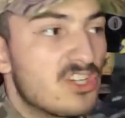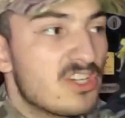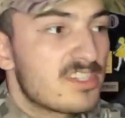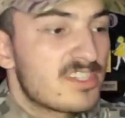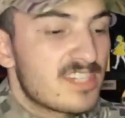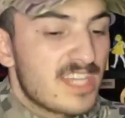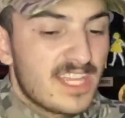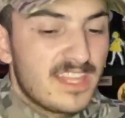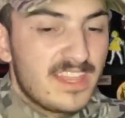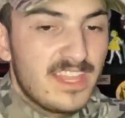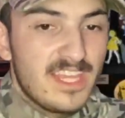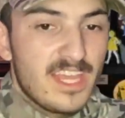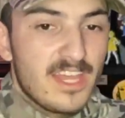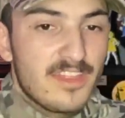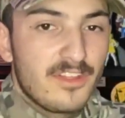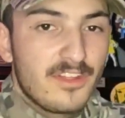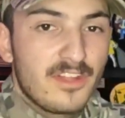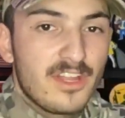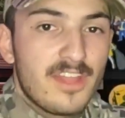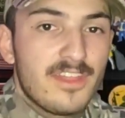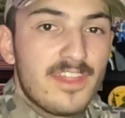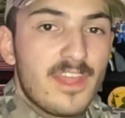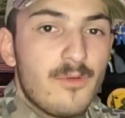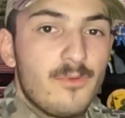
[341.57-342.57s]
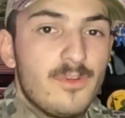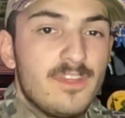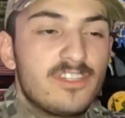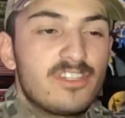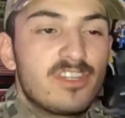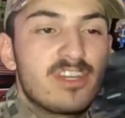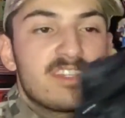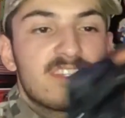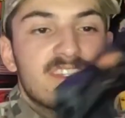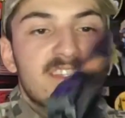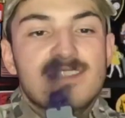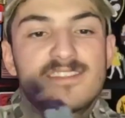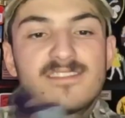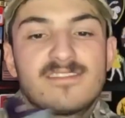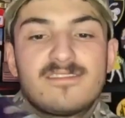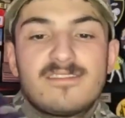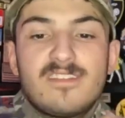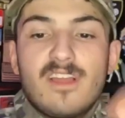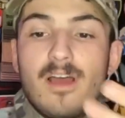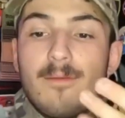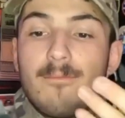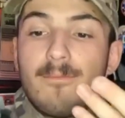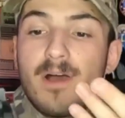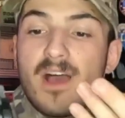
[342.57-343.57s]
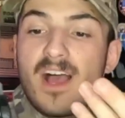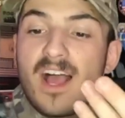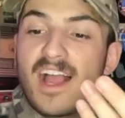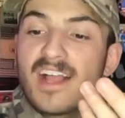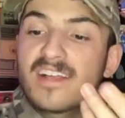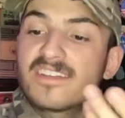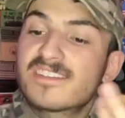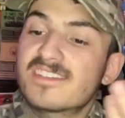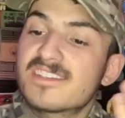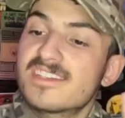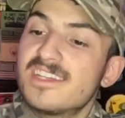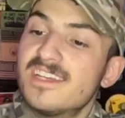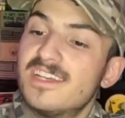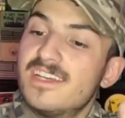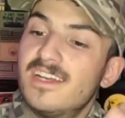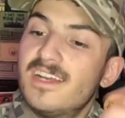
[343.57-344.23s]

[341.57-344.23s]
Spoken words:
like the other gun that we just unboxed.